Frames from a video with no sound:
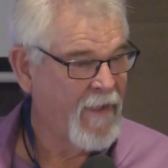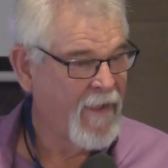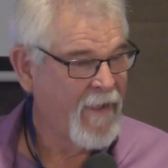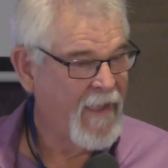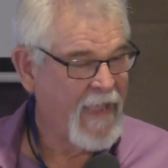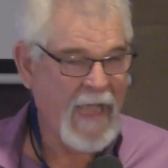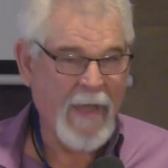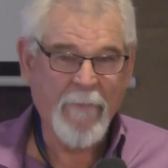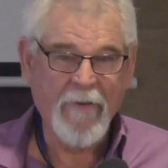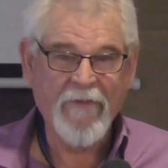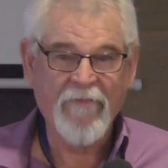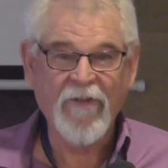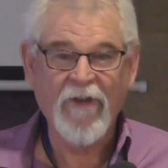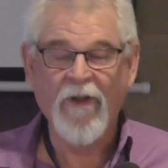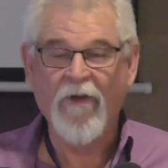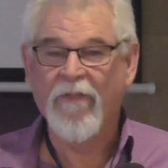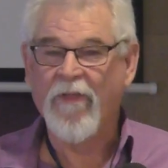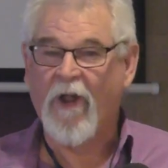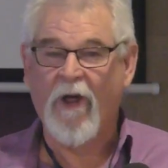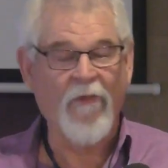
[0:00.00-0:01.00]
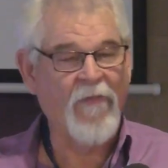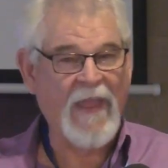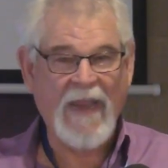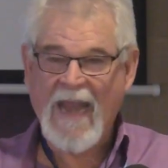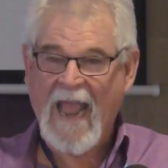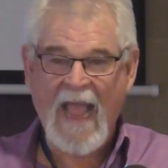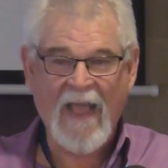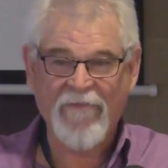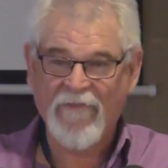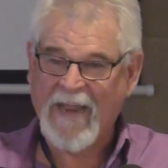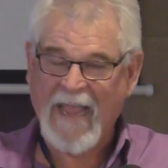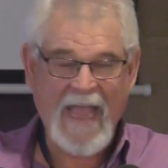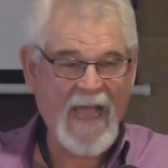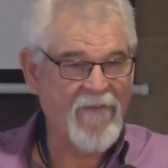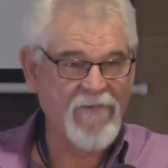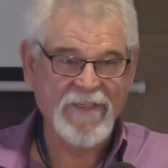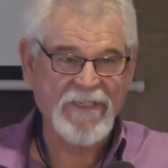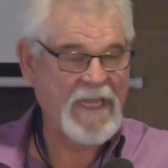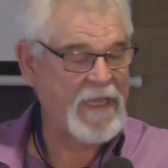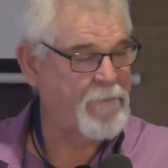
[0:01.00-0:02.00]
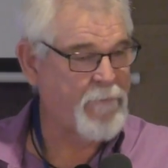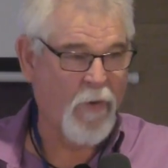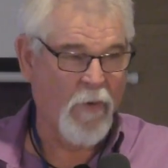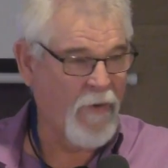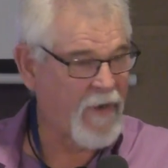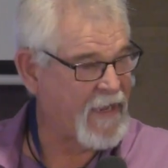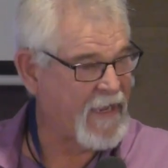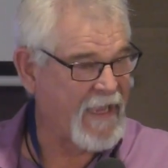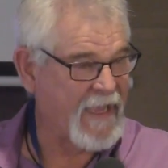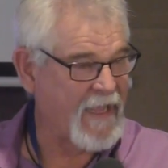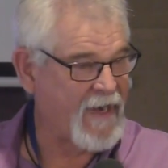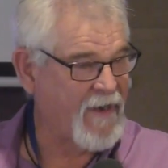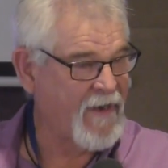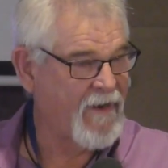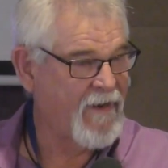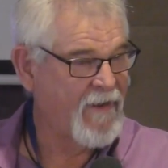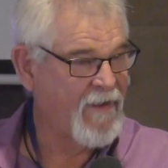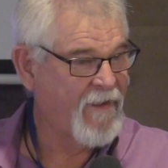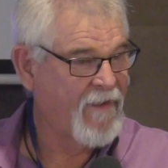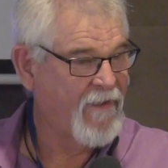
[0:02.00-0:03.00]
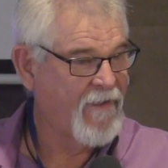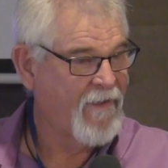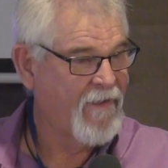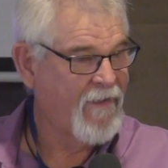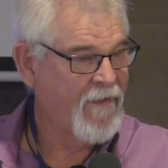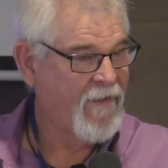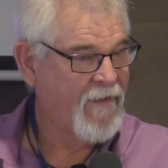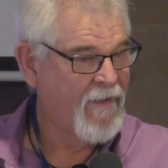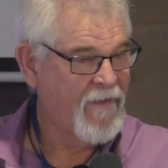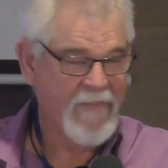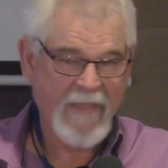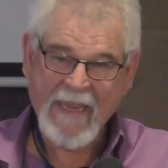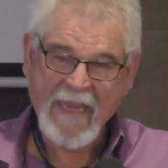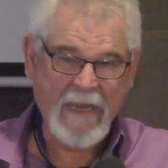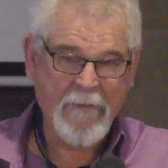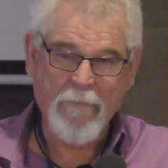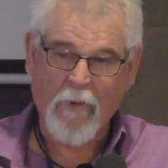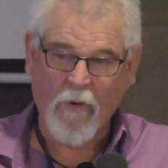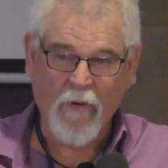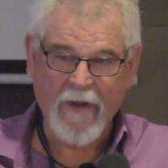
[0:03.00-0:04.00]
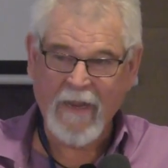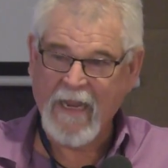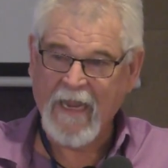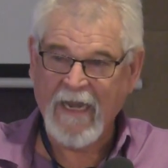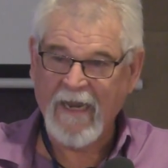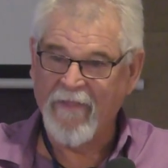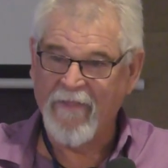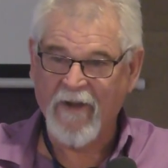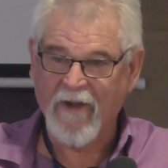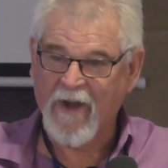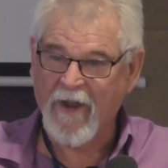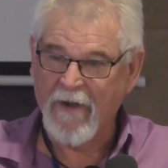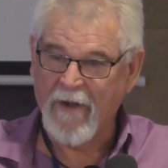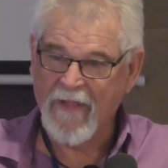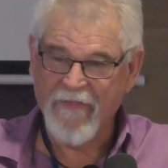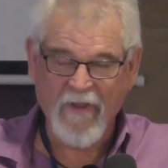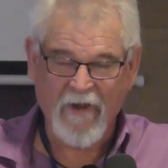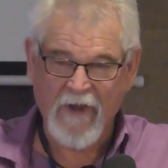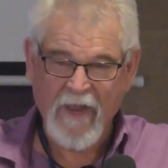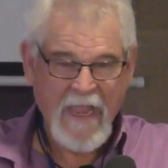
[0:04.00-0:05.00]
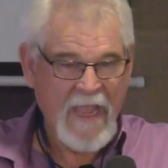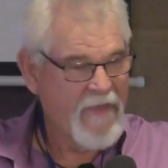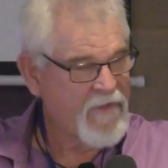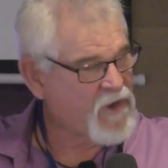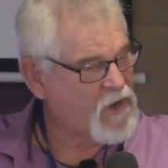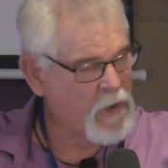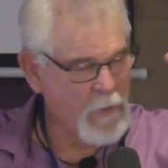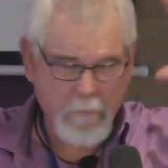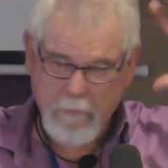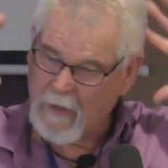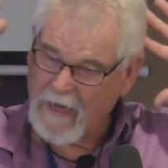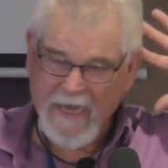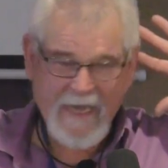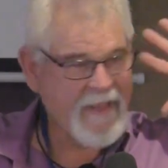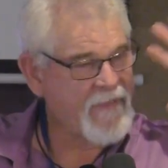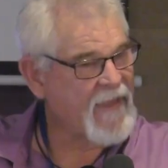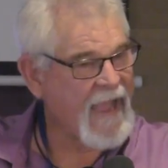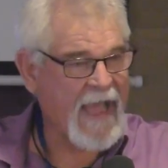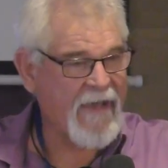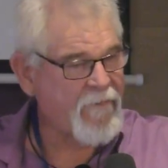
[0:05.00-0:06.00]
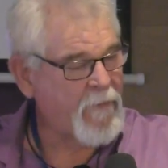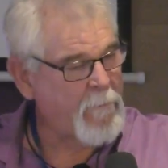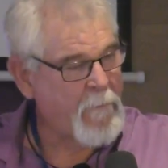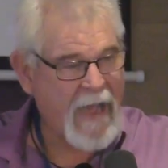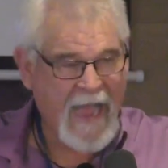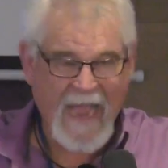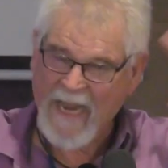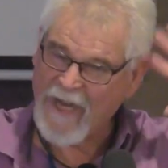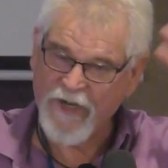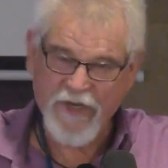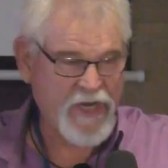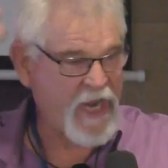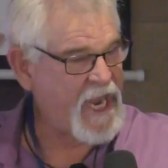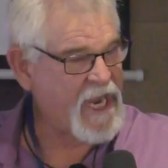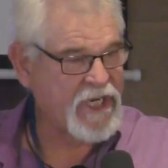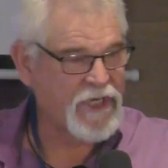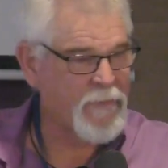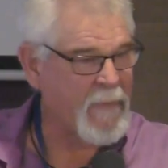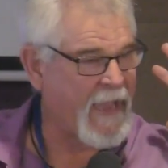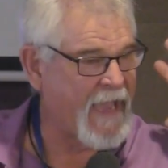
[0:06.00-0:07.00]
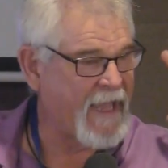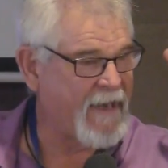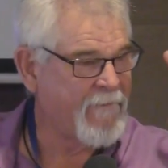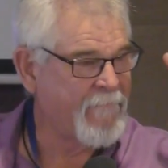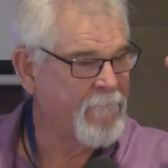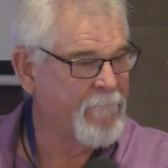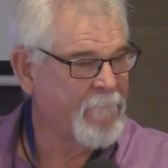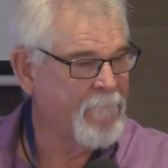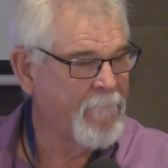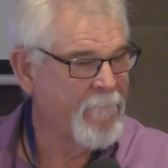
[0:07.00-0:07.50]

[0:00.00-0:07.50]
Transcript: How many of you know that all they'd have to have is get born again? They get born again, and they're completely have a mind change, man.